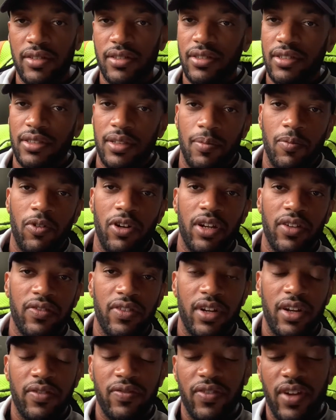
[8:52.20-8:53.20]
somewhat of
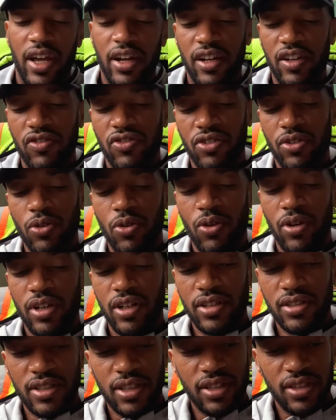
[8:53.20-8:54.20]
an advantage going
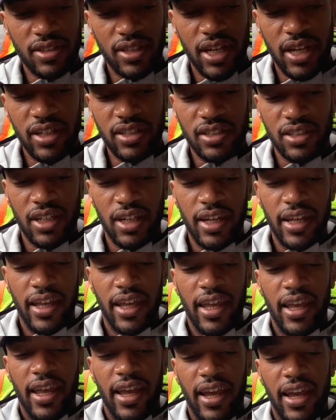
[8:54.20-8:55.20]
into the test.
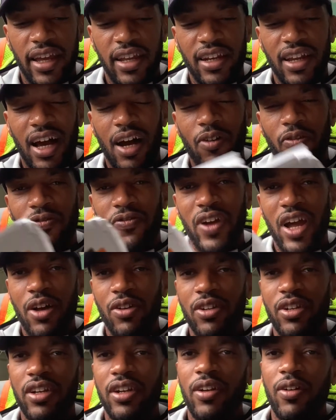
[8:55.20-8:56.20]
And I found
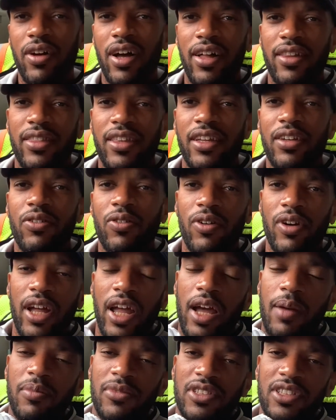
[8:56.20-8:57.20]
it, I think, on
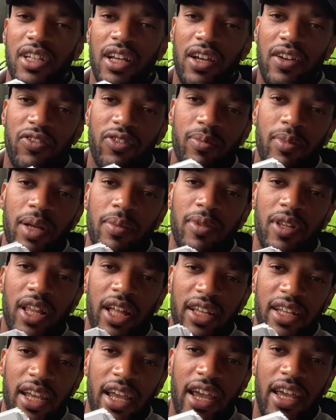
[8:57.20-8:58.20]
Amazon for maybe
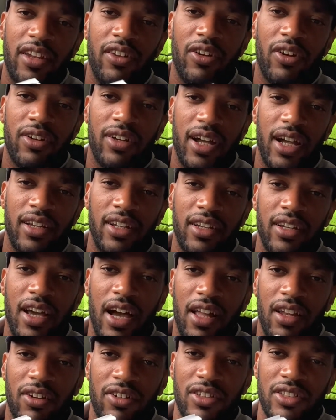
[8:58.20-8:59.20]
like $80 or
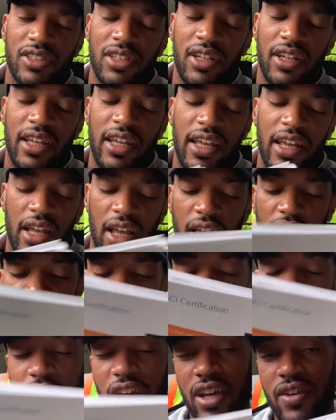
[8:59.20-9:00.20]
$90. If
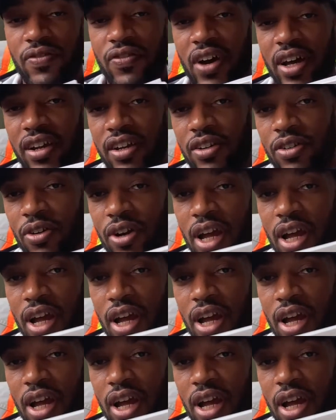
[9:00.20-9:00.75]
you can't find it on